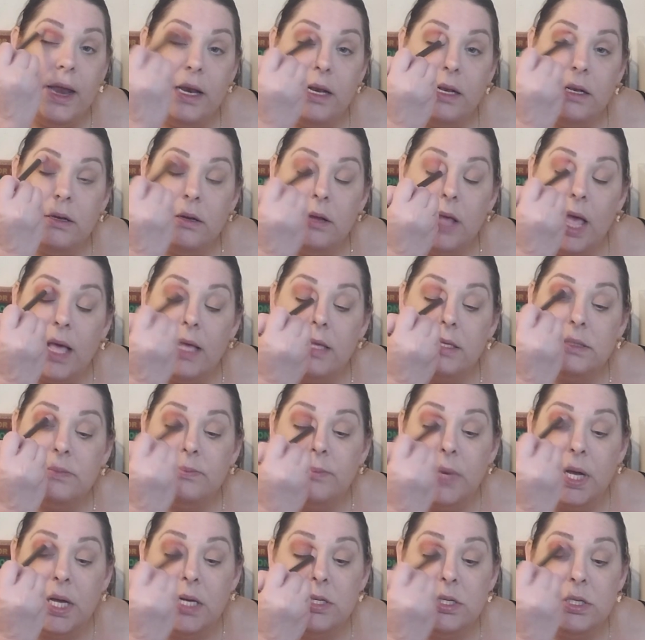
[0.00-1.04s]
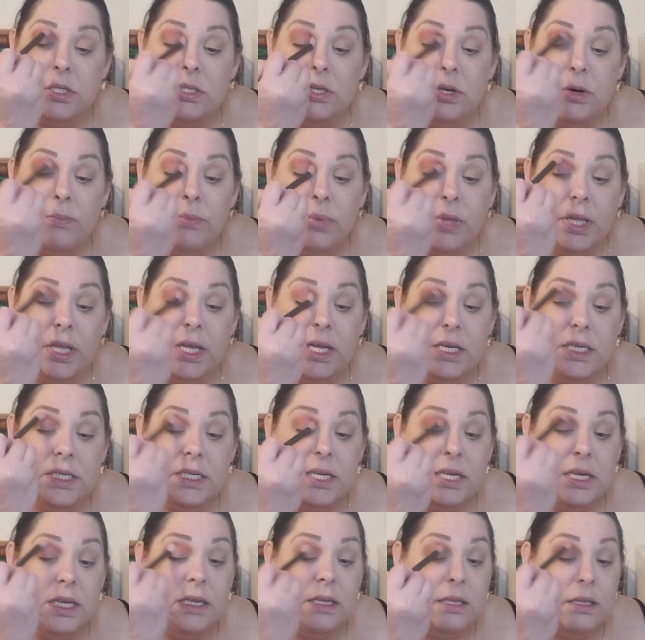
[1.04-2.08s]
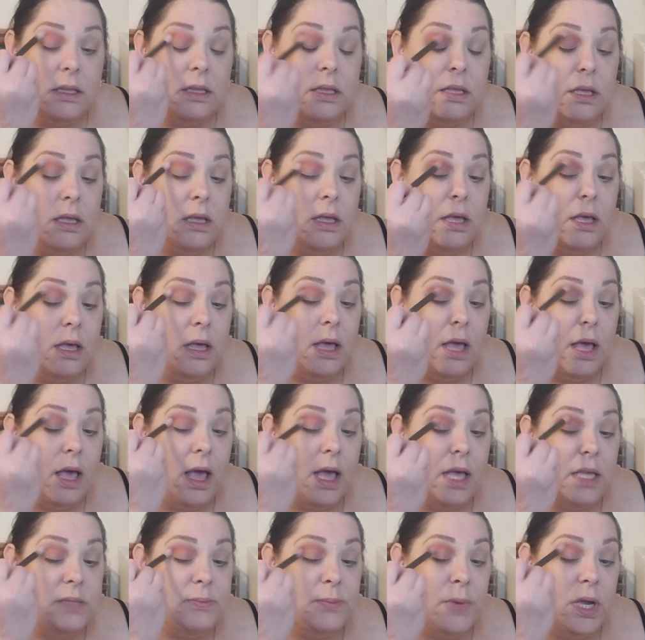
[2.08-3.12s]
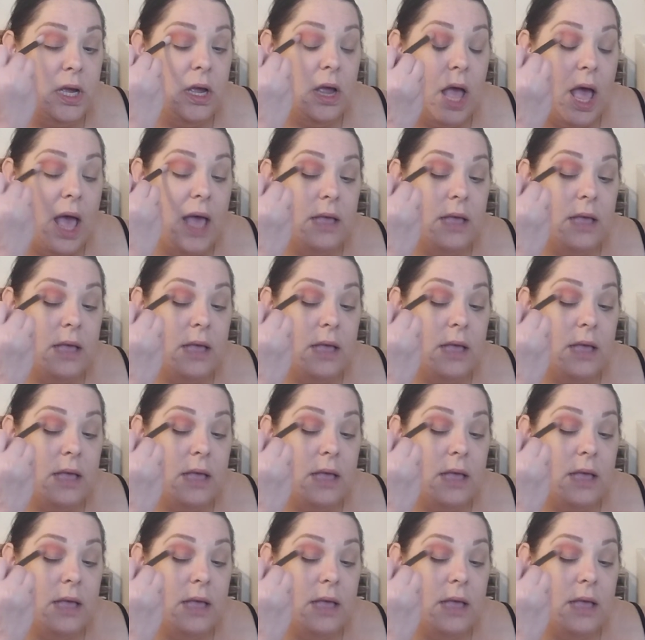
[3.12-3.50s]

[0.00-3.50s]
and as much as you're blending, as long